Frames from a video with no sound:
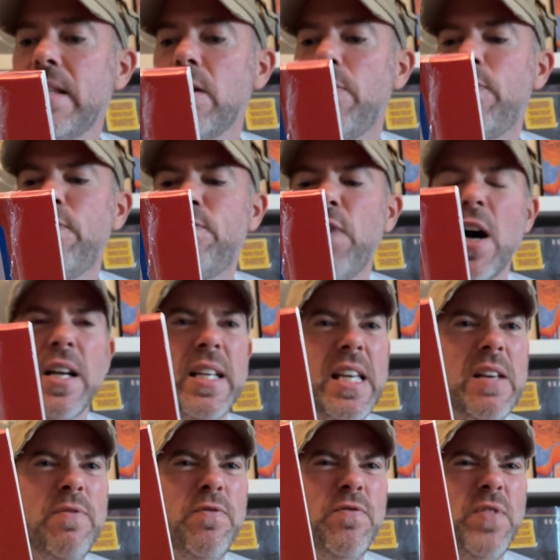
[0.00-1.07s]
the
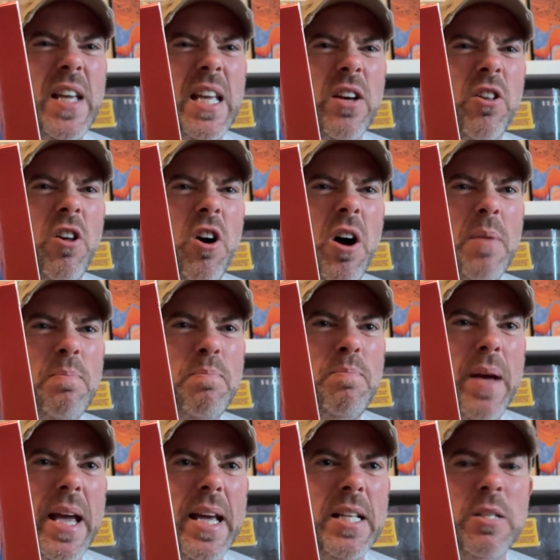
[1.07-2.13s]
funky feel on
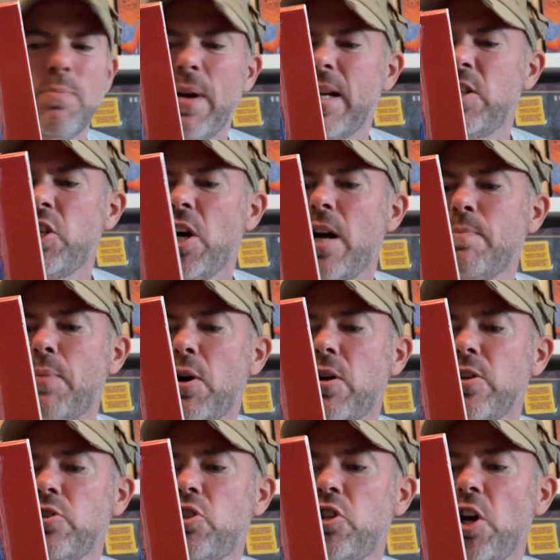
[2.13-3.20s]
bass by John
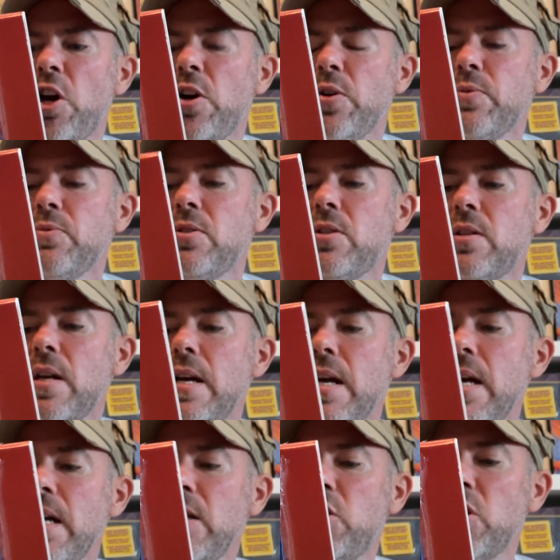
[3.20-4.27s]
Paul Jones.
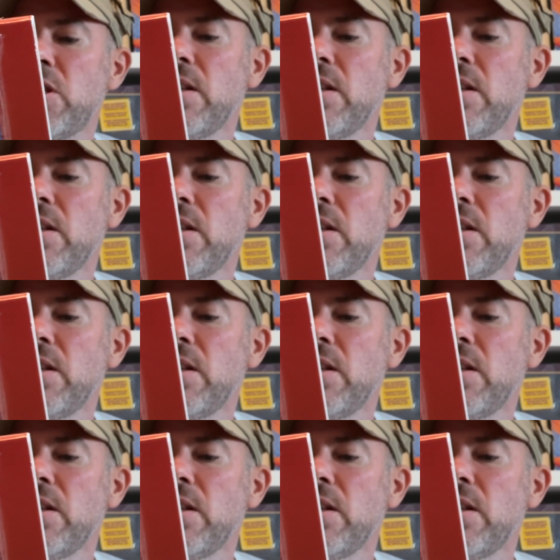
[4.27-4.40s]
Just